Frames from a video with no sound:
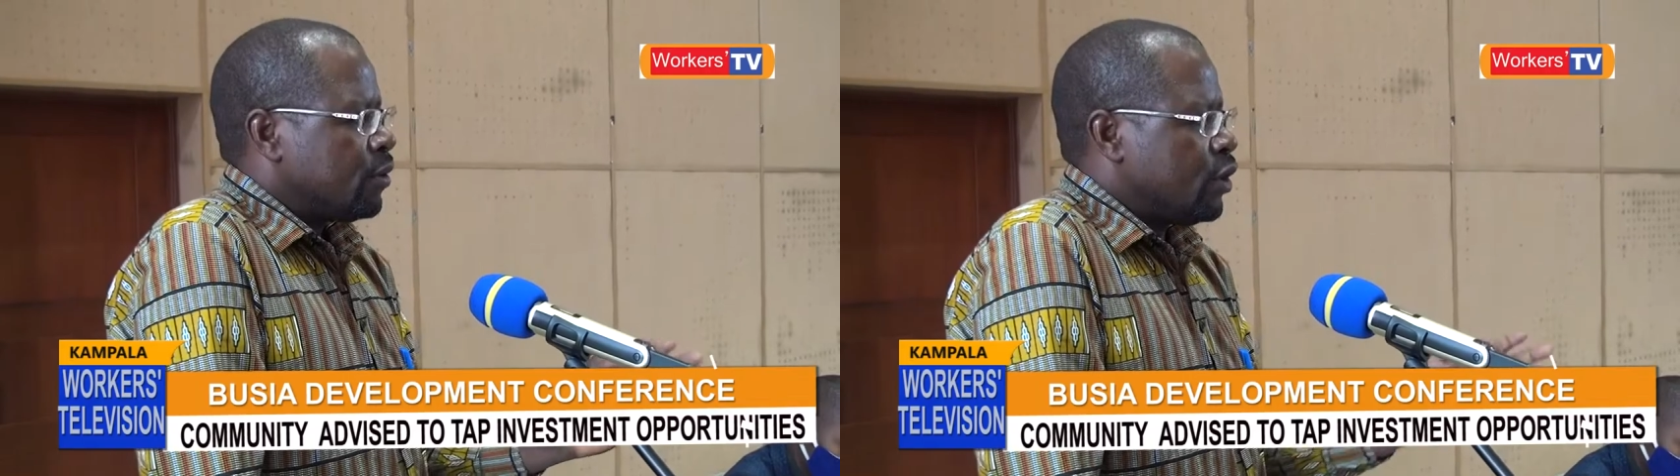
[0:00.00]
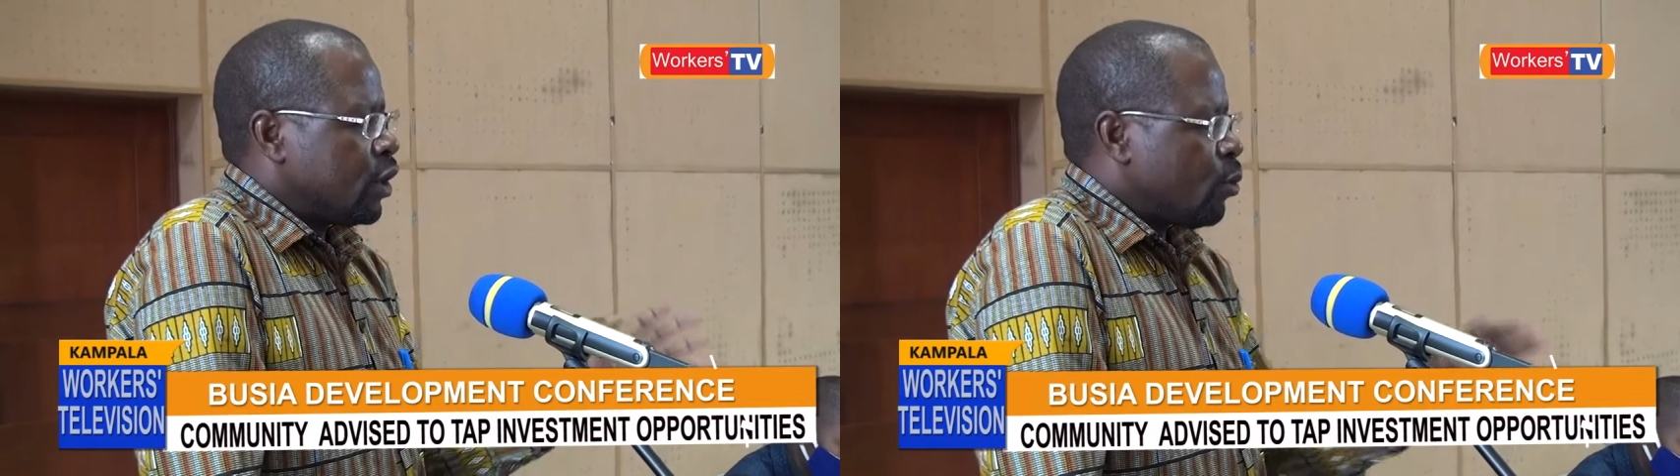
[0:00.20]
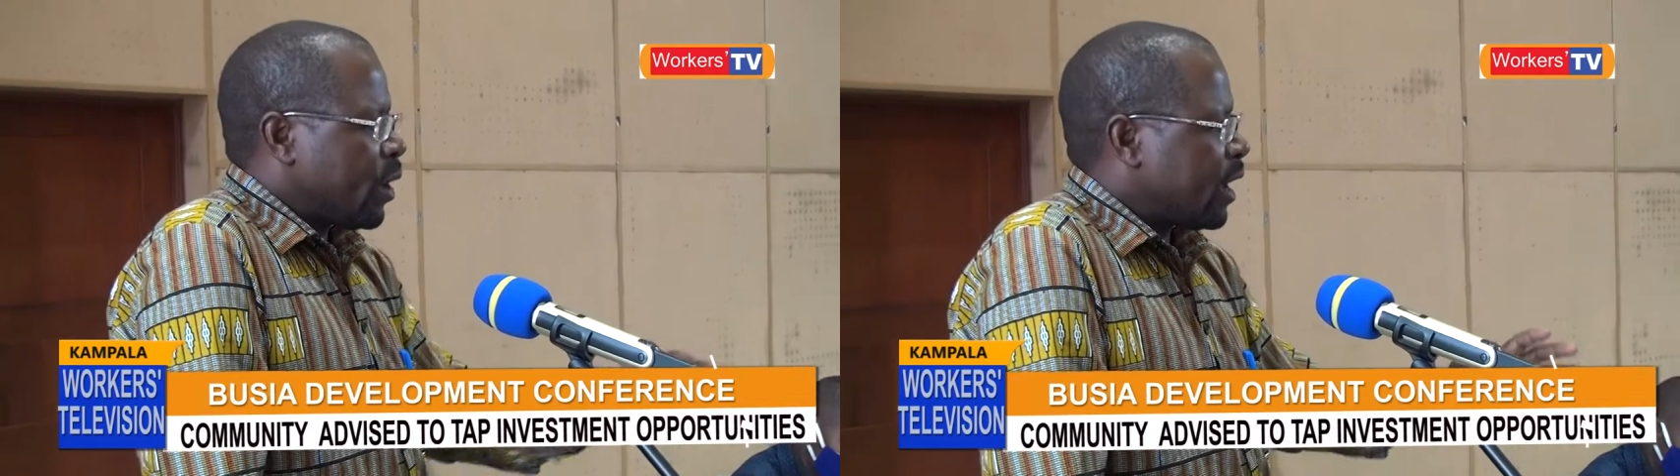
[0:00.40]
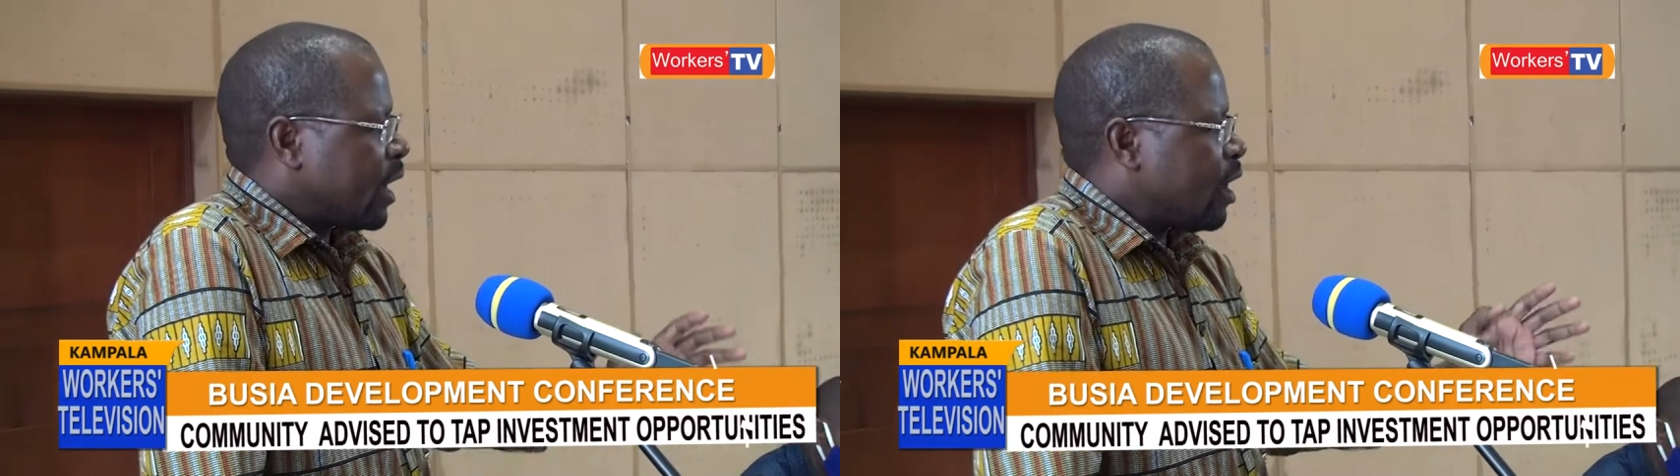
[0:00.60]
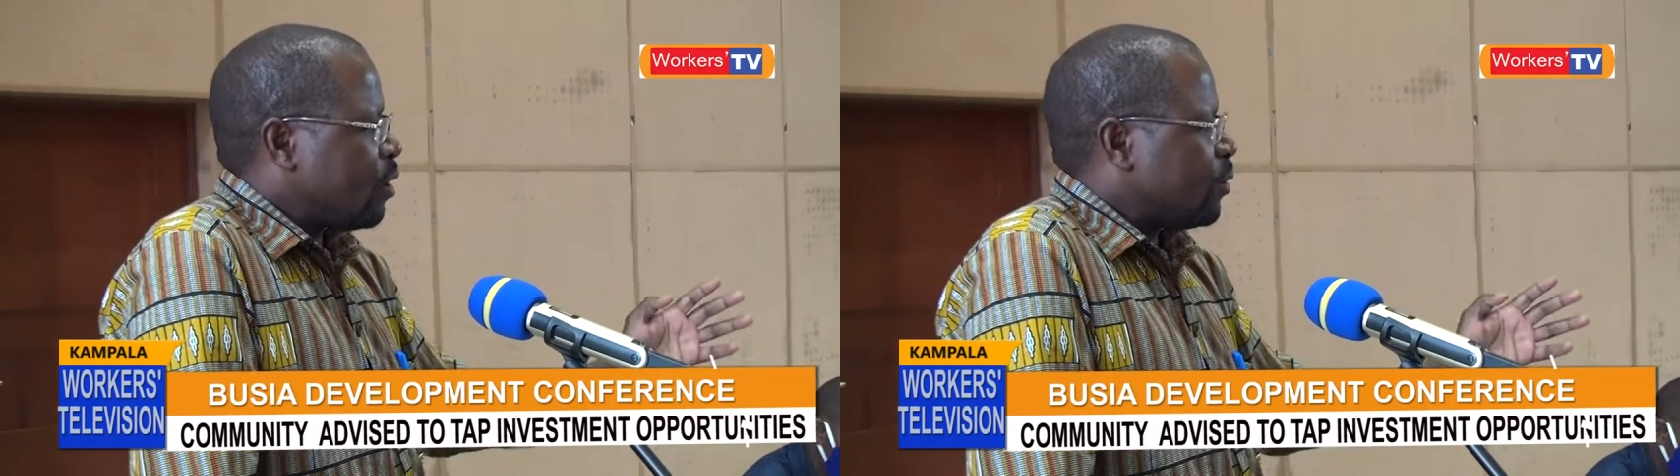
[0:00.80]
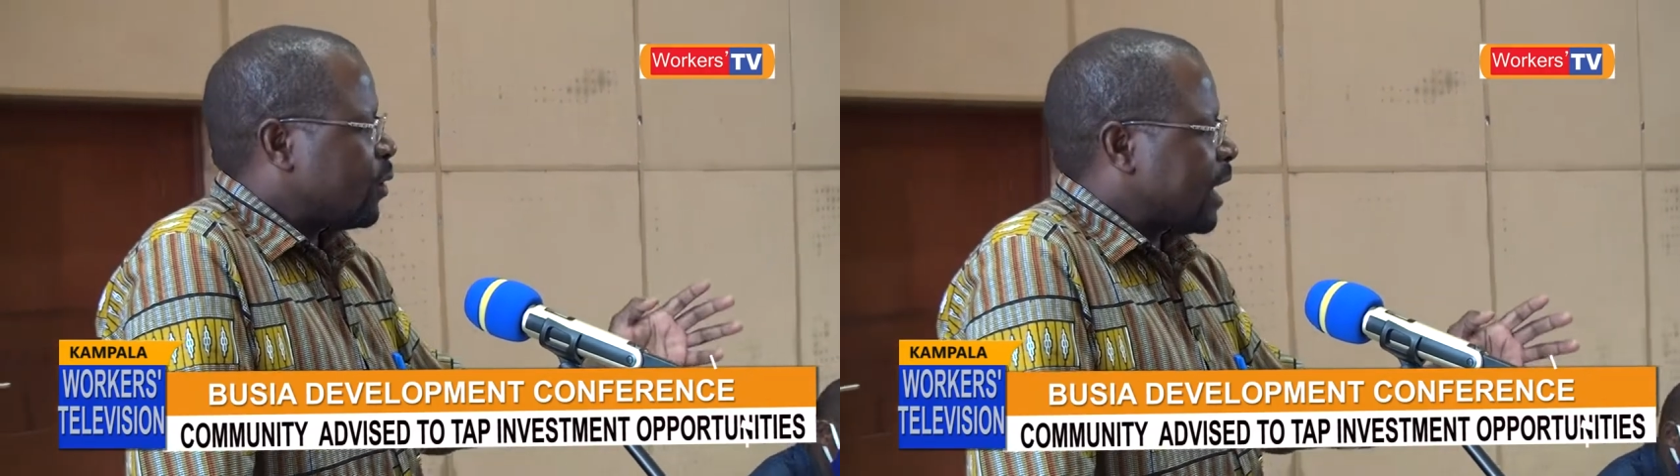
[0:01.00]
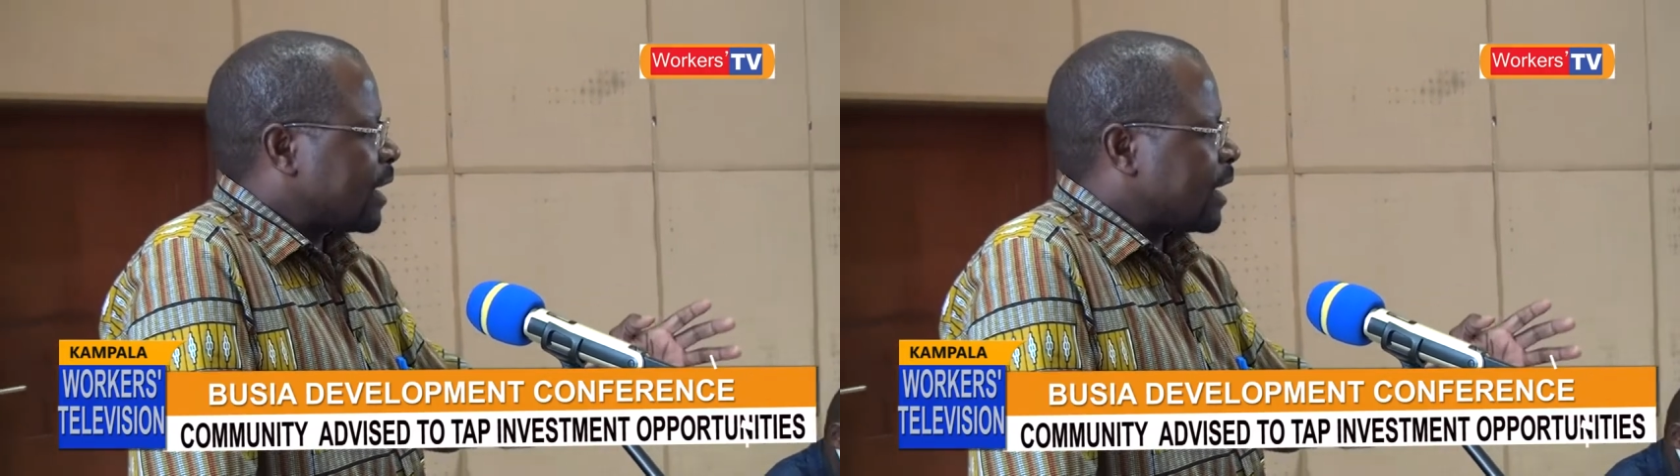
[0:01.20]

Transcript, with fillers: the way how